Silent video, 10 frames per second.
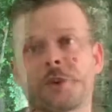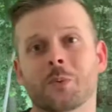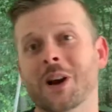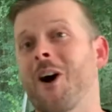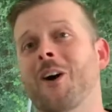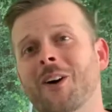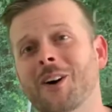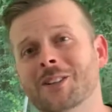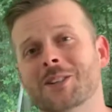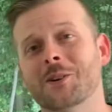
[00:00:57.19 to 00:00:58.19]
We are
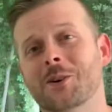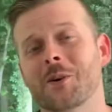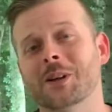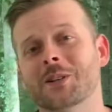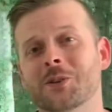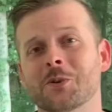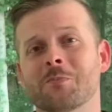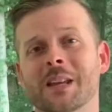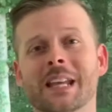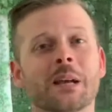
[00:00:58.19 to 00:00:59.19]
also going to
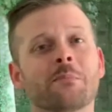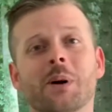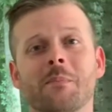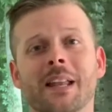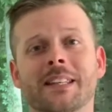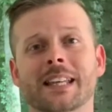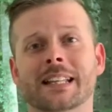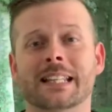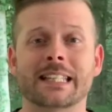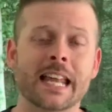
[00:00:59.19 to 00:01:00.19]
be implementing
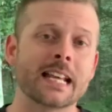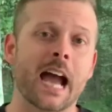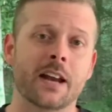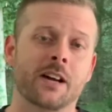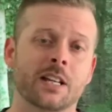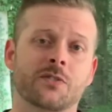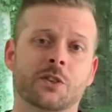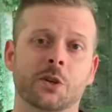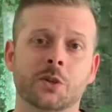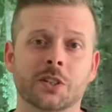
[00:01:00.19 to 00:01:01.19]
the state guidelines for
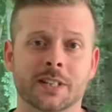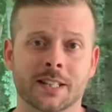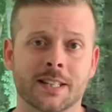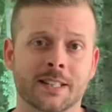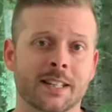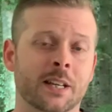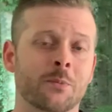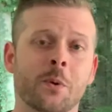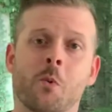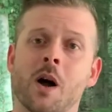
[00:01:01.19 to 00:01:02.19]
social distancing,
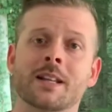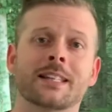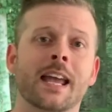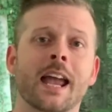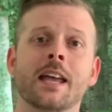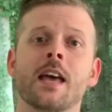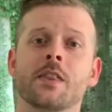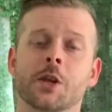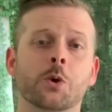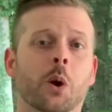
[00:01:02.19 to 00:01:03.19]
and we wanna say
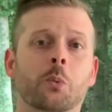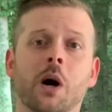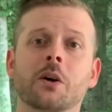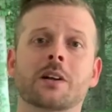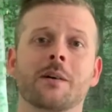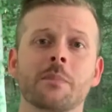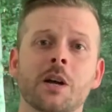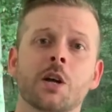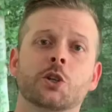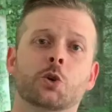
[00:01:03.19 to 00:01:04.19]
you are welcome
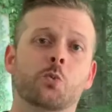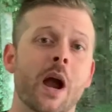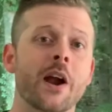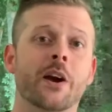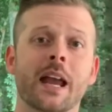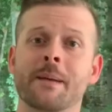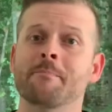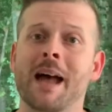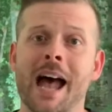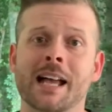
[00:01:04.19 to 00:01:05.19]
to wear a
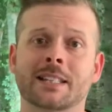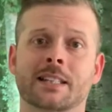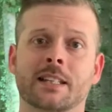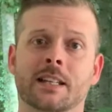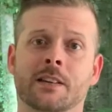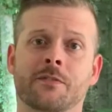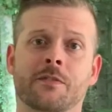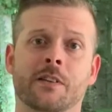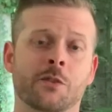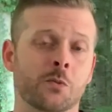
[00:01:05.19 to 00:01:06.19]
mask if,
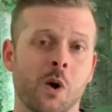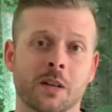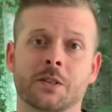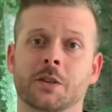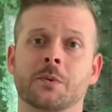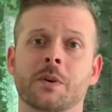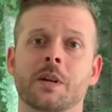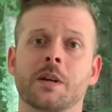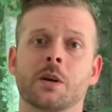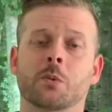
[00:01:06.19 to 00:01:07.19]
if you want to.
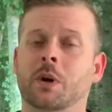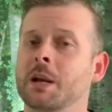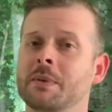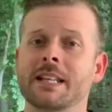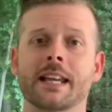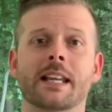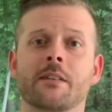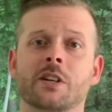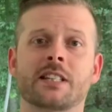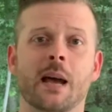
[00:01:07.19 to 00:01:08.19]
We're gonna be taking
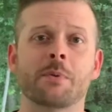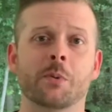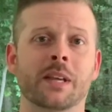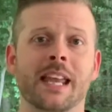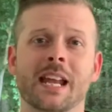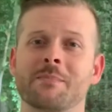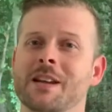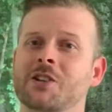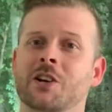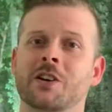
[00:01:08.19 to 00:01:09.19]
every step that we can to
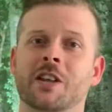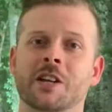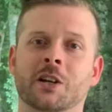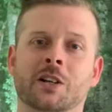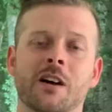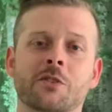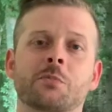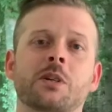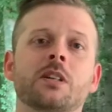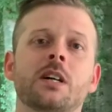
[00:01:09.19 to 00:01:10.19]
make sure that you're
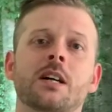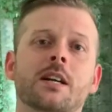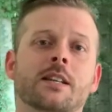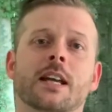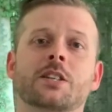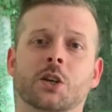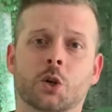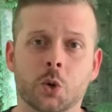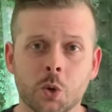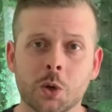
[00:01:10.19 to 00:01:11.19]
comfortable, nice and
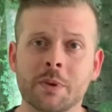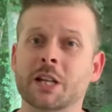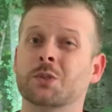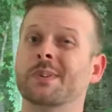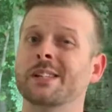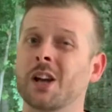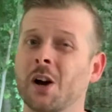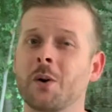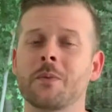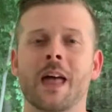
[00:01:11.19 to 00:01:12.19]
cool, because we
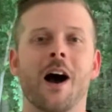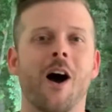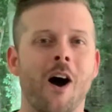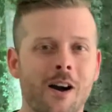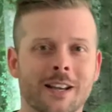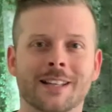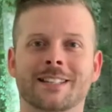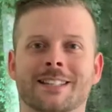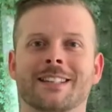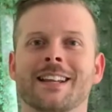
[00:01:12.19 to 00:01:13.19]
know that
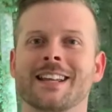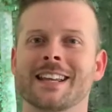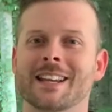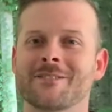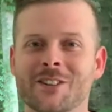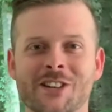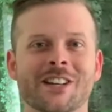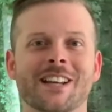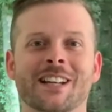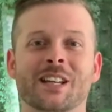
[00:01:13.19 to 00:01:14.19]
August in
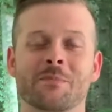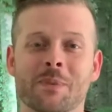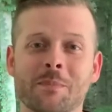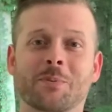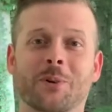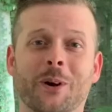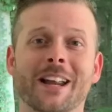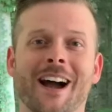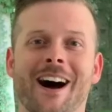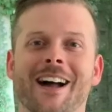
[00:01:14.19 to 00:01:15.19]
Virginia can be
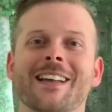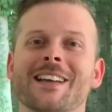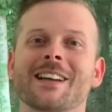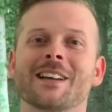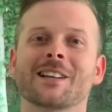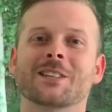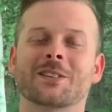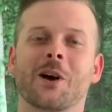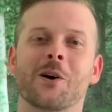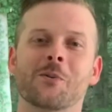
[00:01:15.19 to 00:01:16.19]
pretty hot.
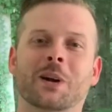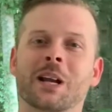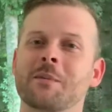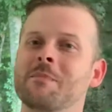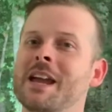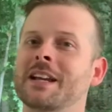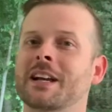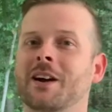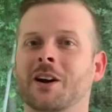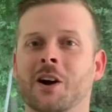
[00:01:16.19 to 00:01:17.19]
So we're gonna
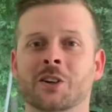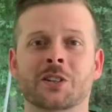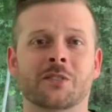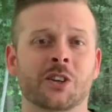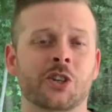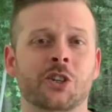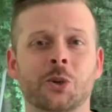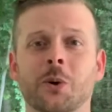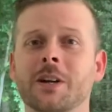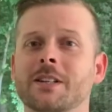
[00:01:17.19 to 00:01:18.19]
make our, uh, our service
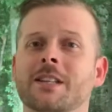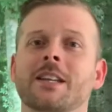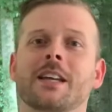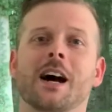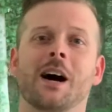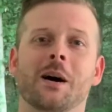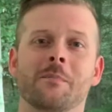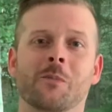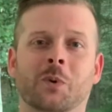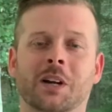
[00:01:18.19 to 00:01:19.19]
short,
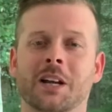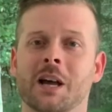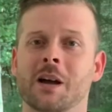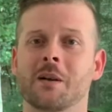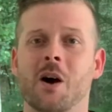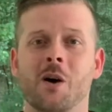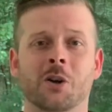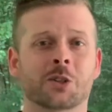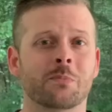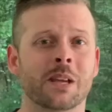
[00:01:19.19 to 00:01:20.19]
um, we're gonna
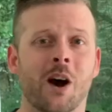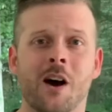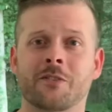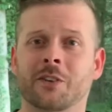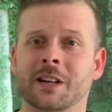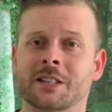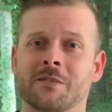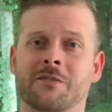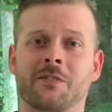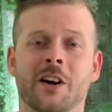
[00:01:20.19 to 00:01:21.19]
also be offering
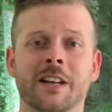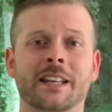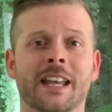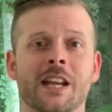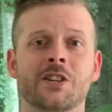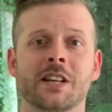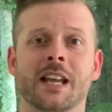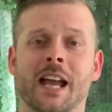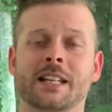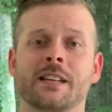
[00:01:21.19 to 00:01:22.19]
some fun,
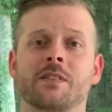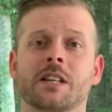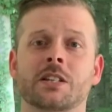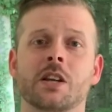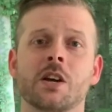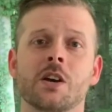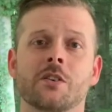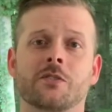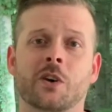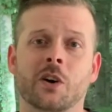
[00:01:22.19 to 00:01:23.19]
engaging activities
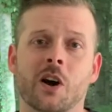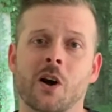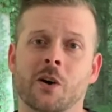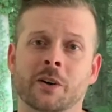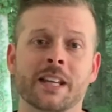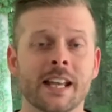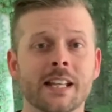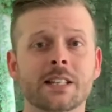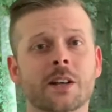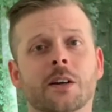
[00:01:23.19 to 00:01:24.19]
for our
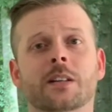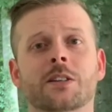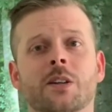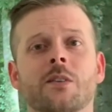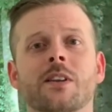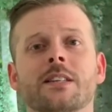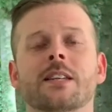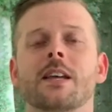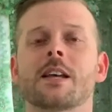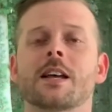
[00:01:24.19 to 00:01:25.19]
kids during the service.
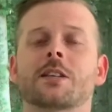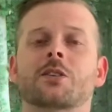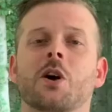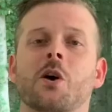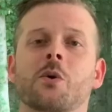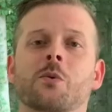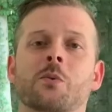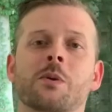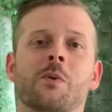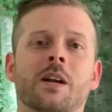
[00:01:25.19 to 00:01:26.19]
And so
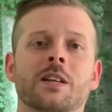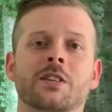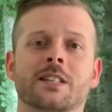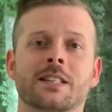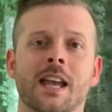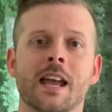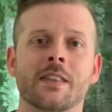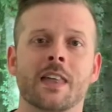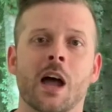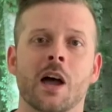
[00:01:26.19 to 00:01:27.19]
we wanna just say
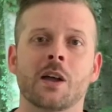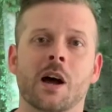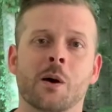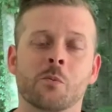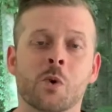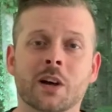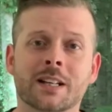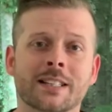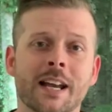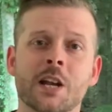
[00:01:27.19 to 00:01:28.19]
that uh, we're
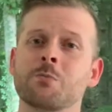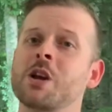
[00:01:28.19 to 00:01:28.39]
excited.